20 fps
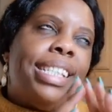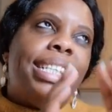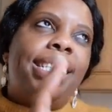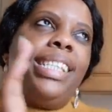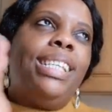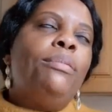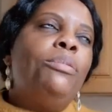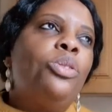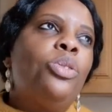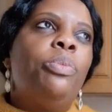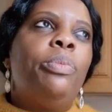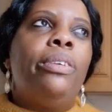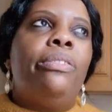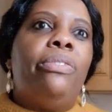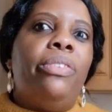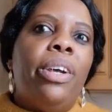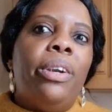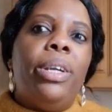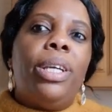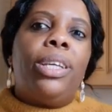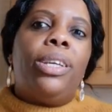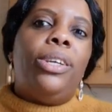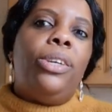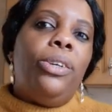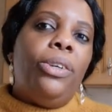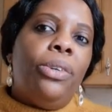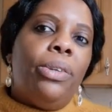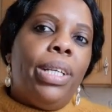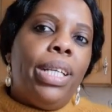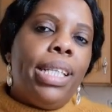seems to be very
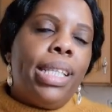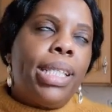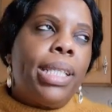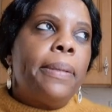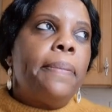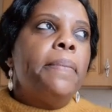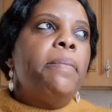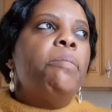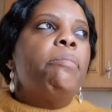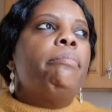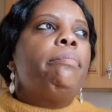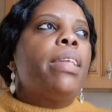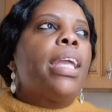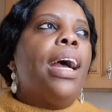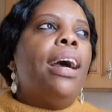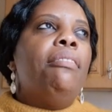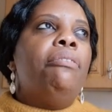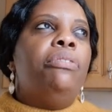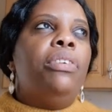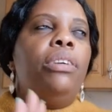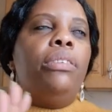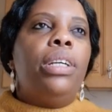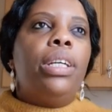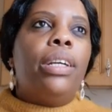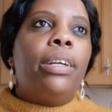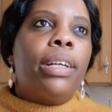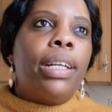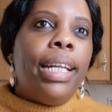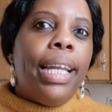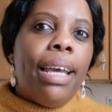curious,
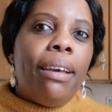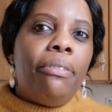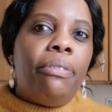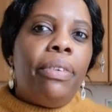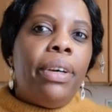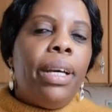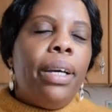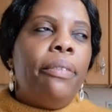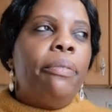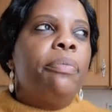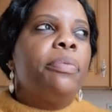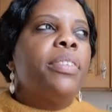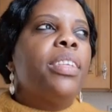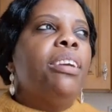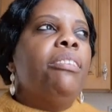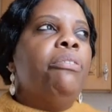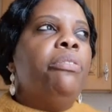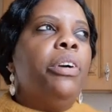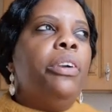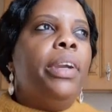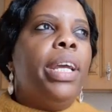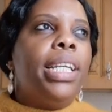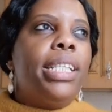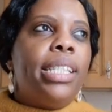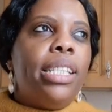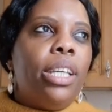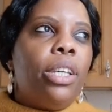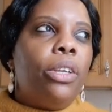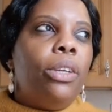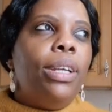very clever, very
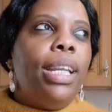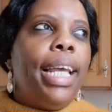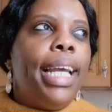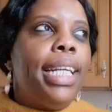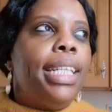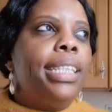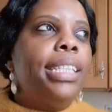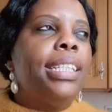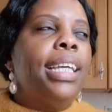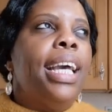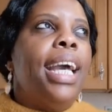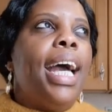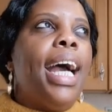articulate.